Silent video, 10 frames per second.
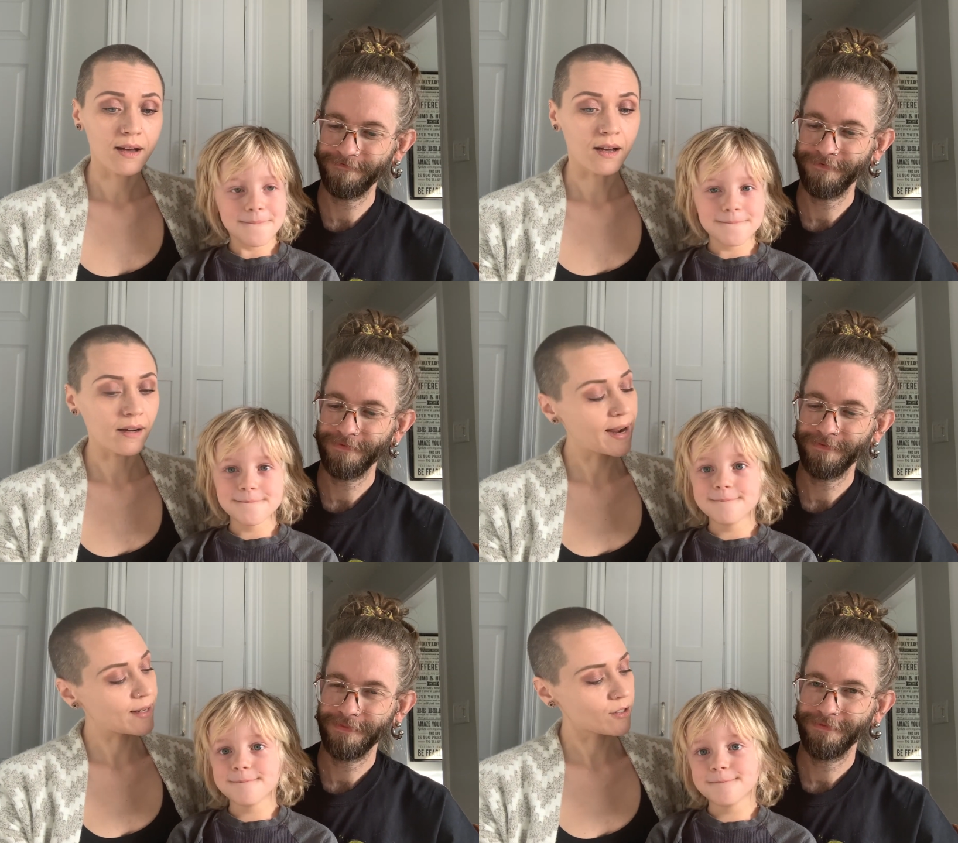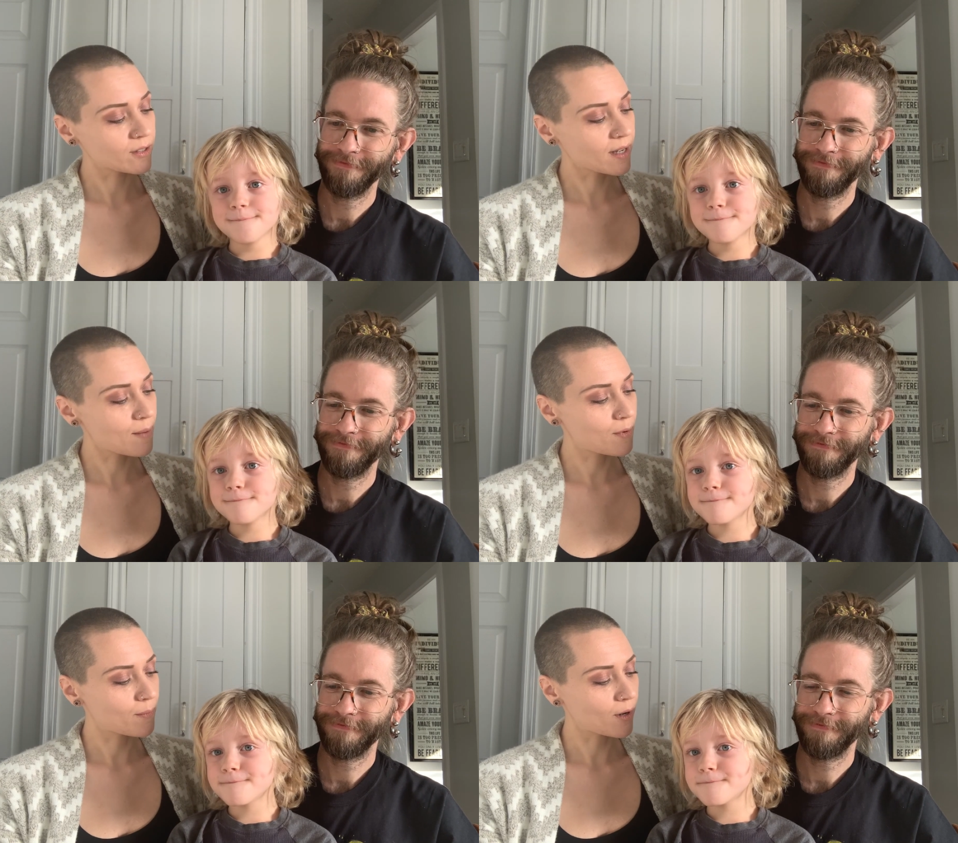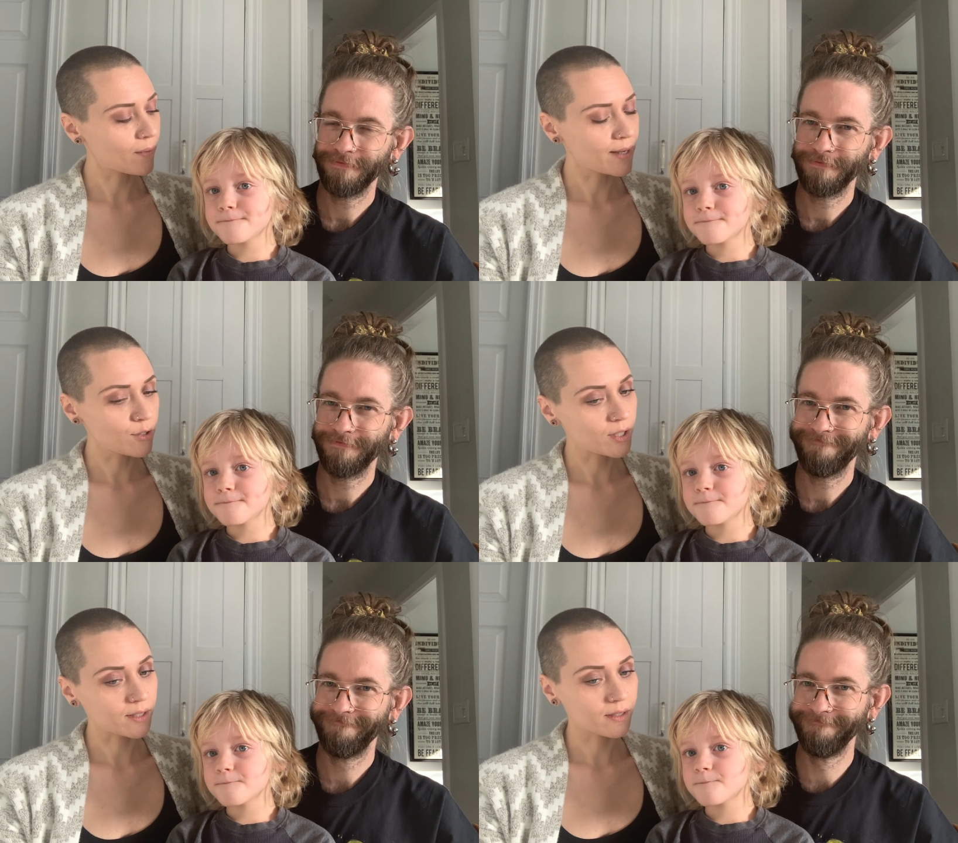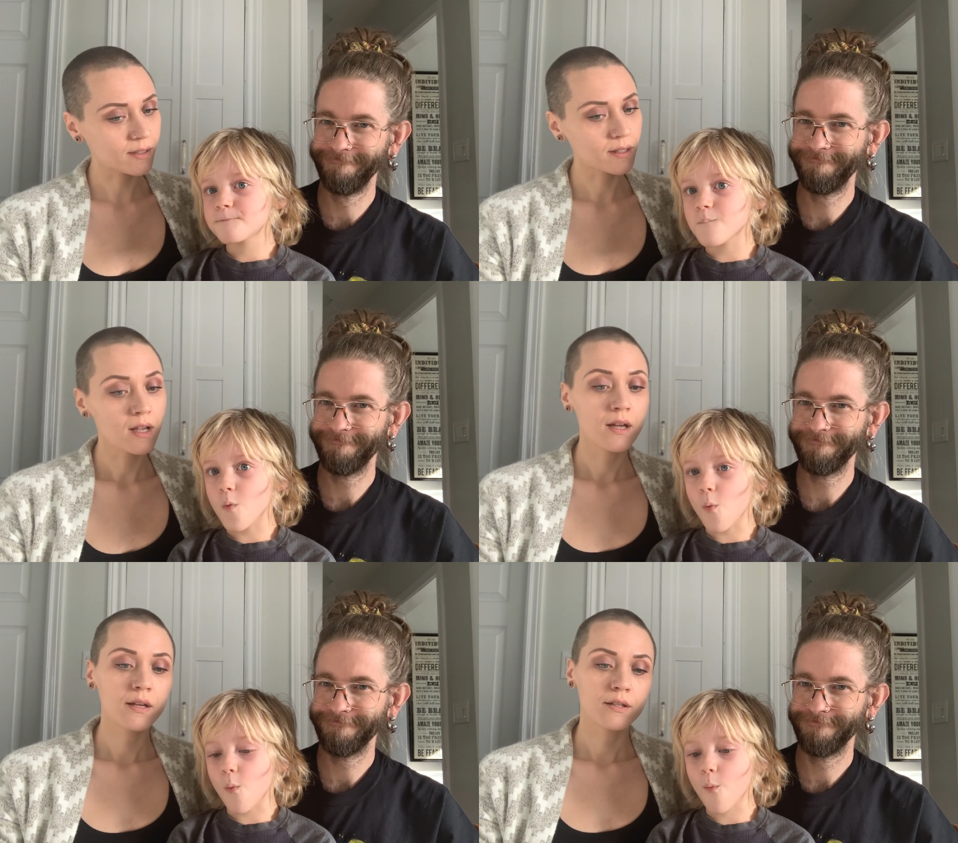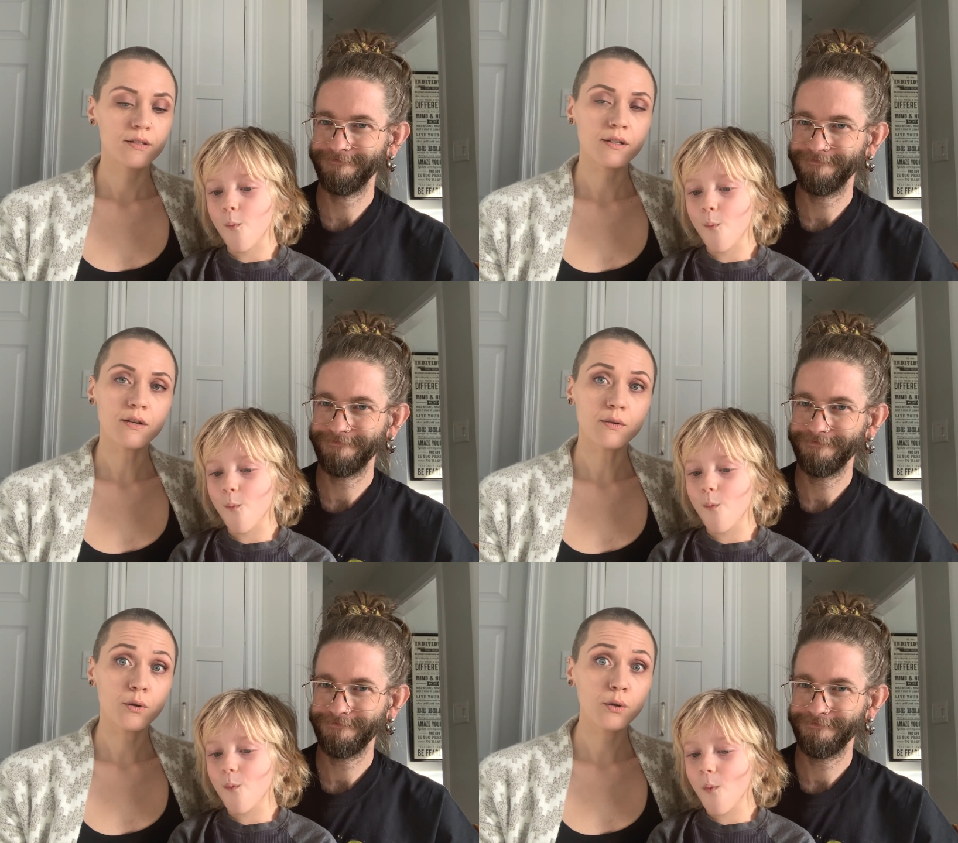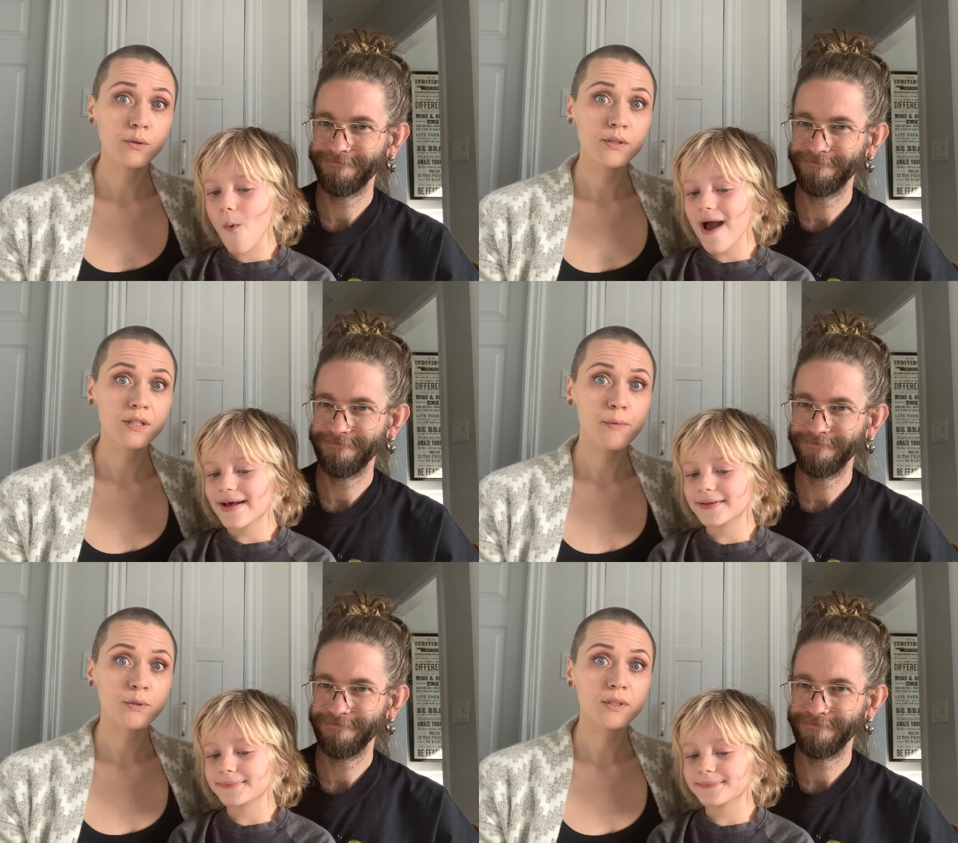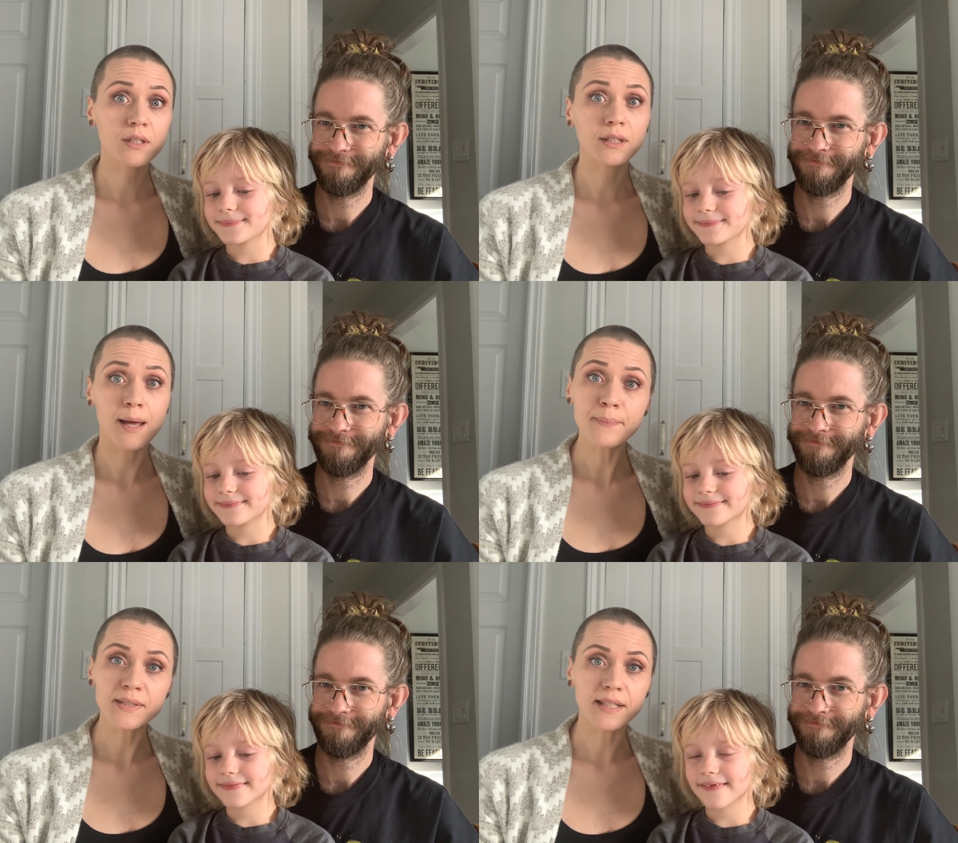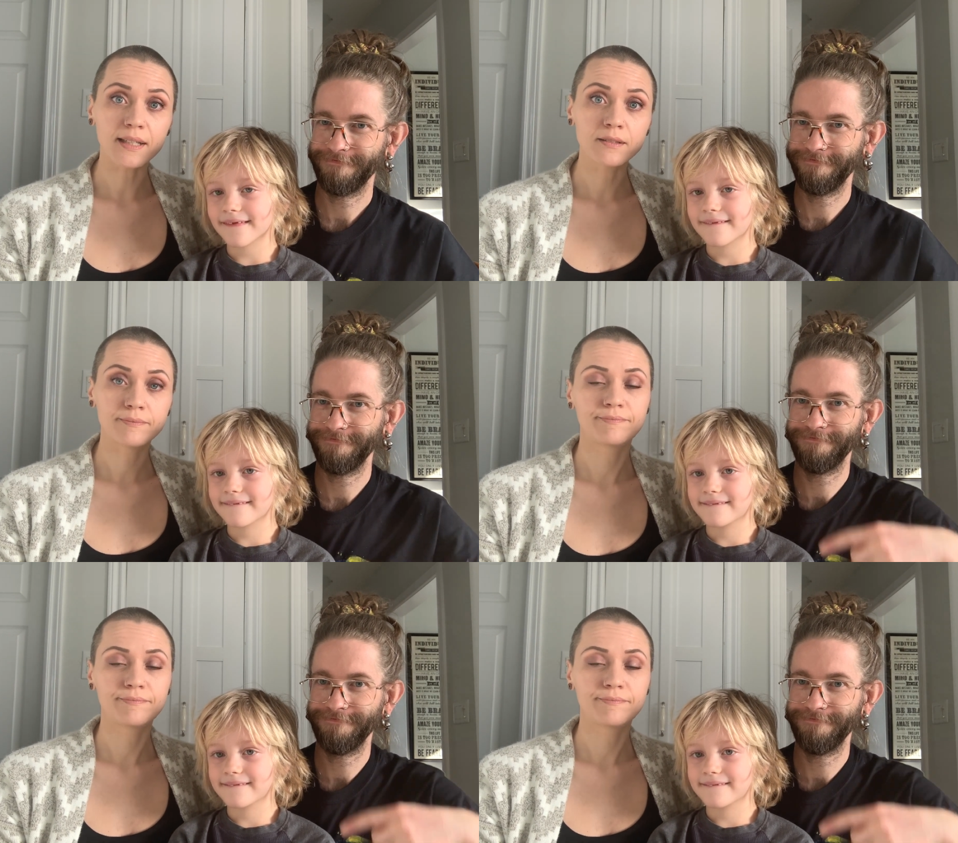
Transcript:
Speaker 1: All right, just a couple more questions. Mm -hmm. So, who is the most clumsy?